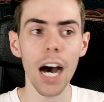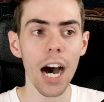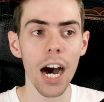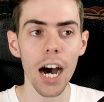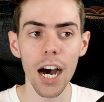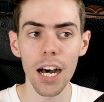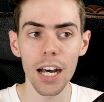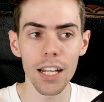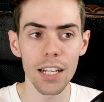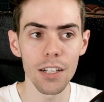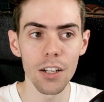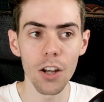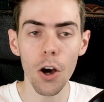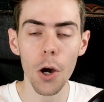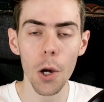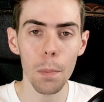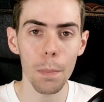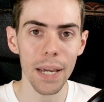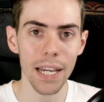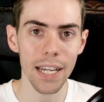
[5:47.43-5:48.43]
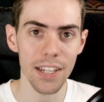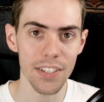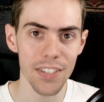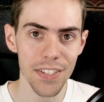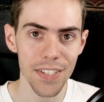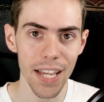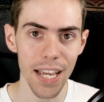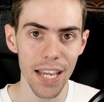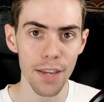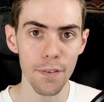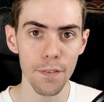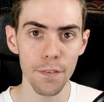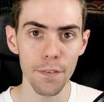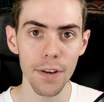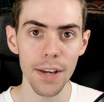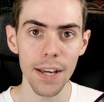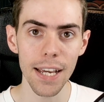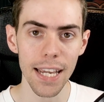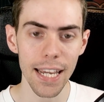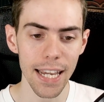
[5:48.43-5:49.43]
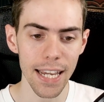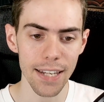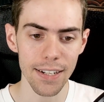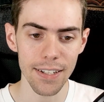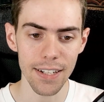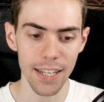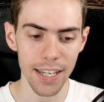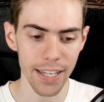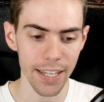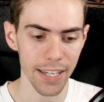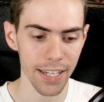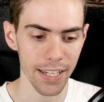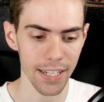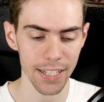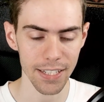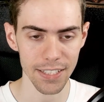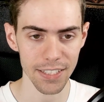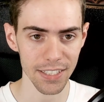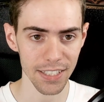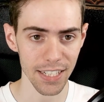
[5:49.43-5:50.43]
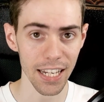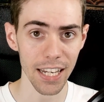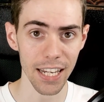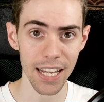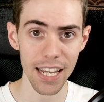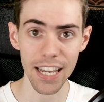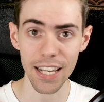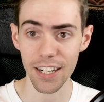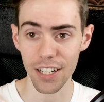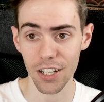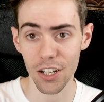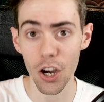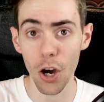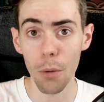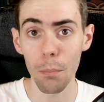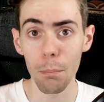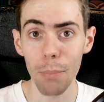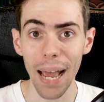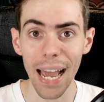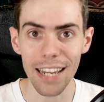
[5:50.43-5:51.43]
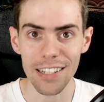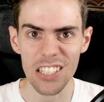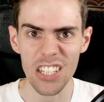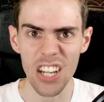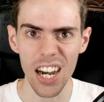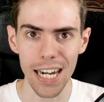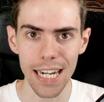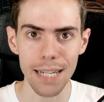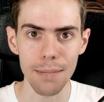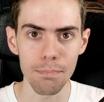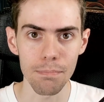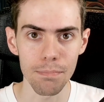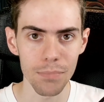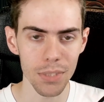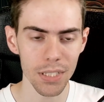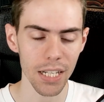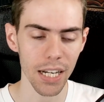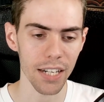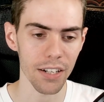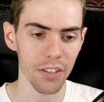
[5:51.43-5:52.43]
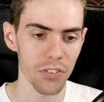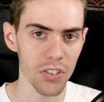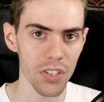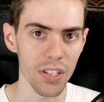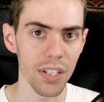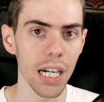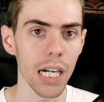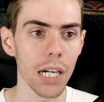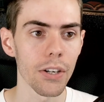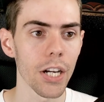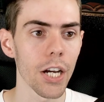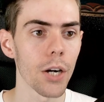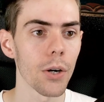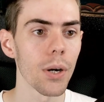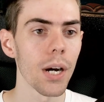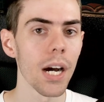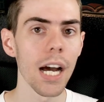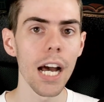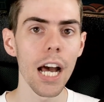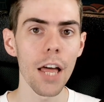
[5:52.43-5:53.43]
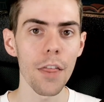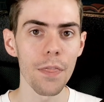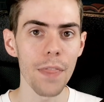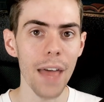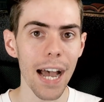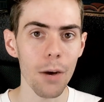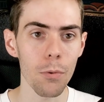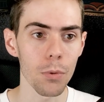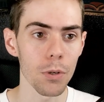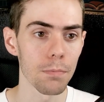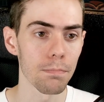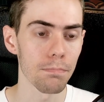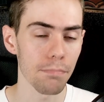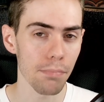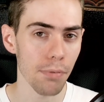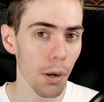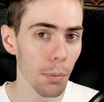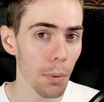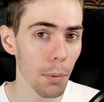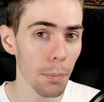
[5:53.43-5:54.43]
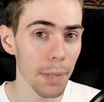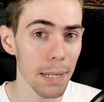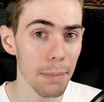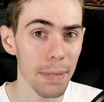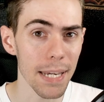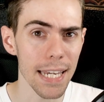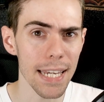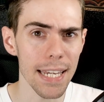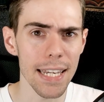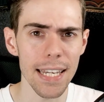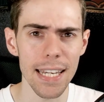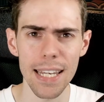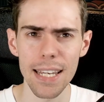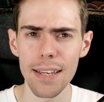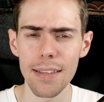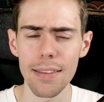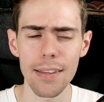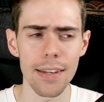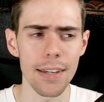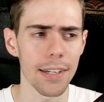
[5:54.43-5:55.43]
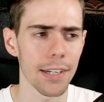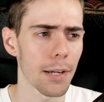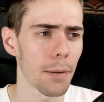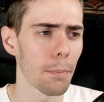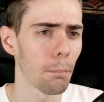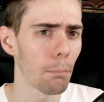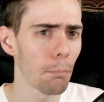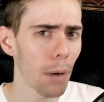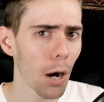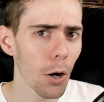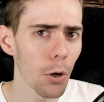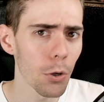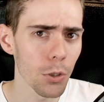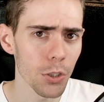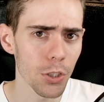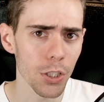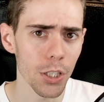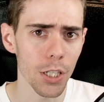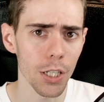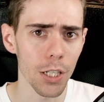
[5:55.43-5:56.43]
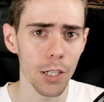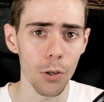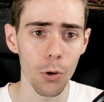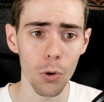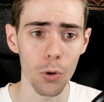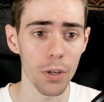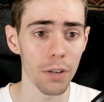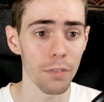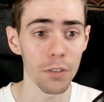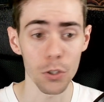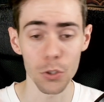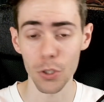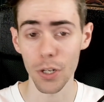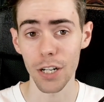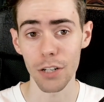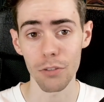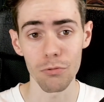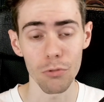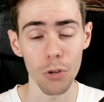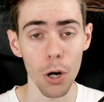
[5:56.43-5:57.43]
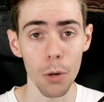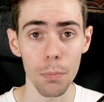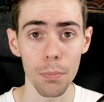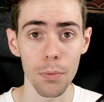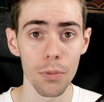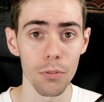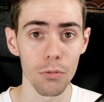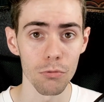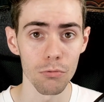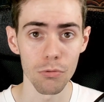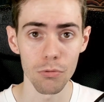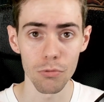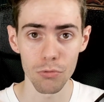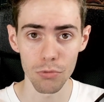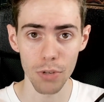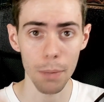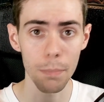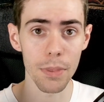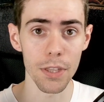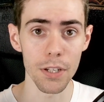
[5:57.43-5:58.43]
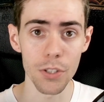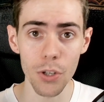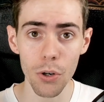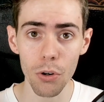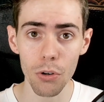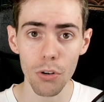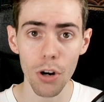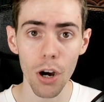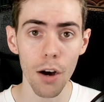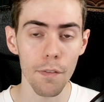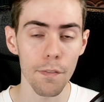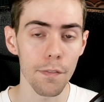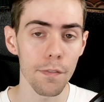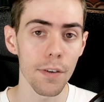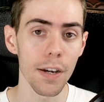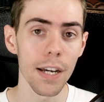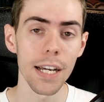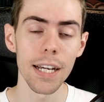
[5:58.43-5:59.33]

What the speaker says: lockpick a safe in a combat time kind of scenario, that would probably be either composure, or if you're trying to rip the door off,